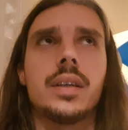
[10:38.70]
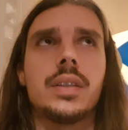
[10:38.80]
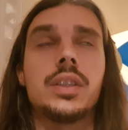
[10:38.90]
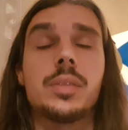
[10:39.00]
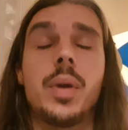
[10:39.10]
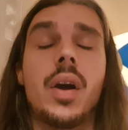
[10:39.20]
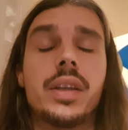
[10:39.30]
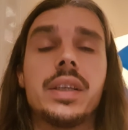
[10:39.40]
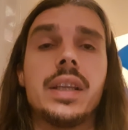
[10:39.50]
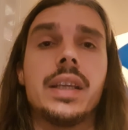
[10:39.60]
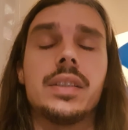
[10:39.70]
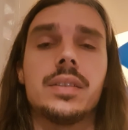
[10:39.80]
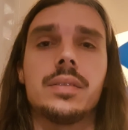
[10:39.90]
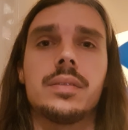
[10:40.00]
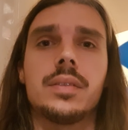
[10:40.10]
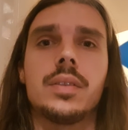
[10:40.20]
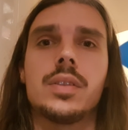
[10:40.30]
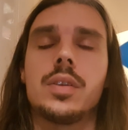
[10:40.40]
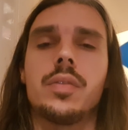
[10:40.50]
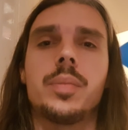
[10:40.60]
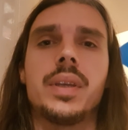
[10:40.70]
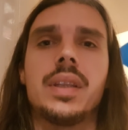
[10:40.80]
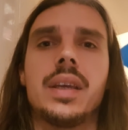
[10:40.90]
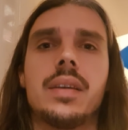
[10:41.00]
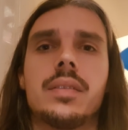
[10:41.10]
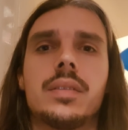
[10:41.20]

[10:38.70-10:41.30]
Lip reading: just behind your knees on the soft bit there,